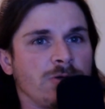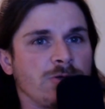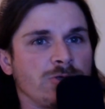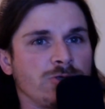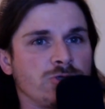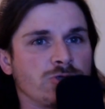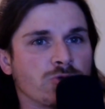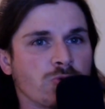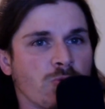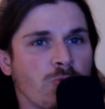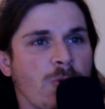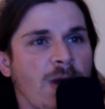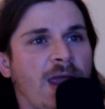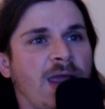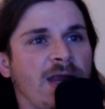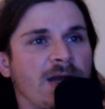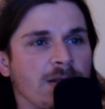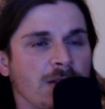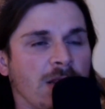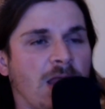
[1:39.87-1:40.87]

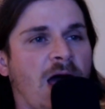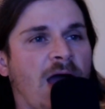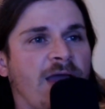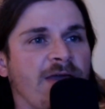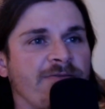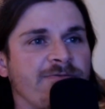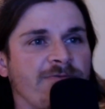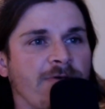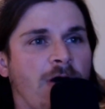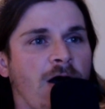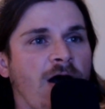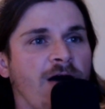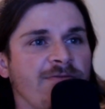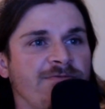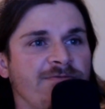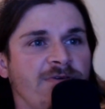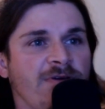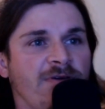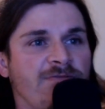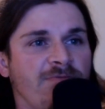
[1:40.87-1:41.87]
drain life
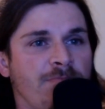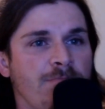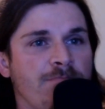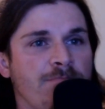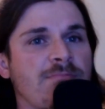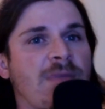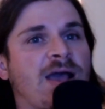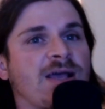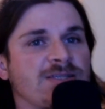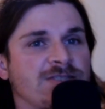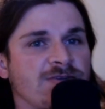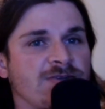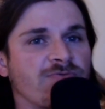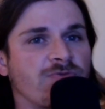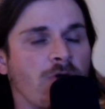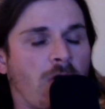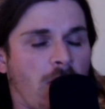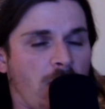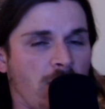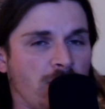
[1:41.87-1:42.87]
off of massive
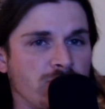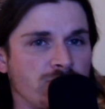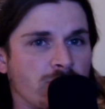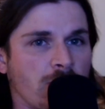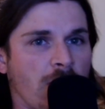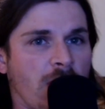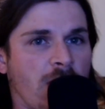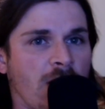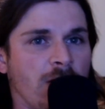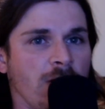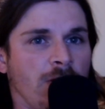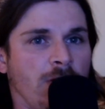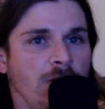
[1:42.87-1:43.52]
card draw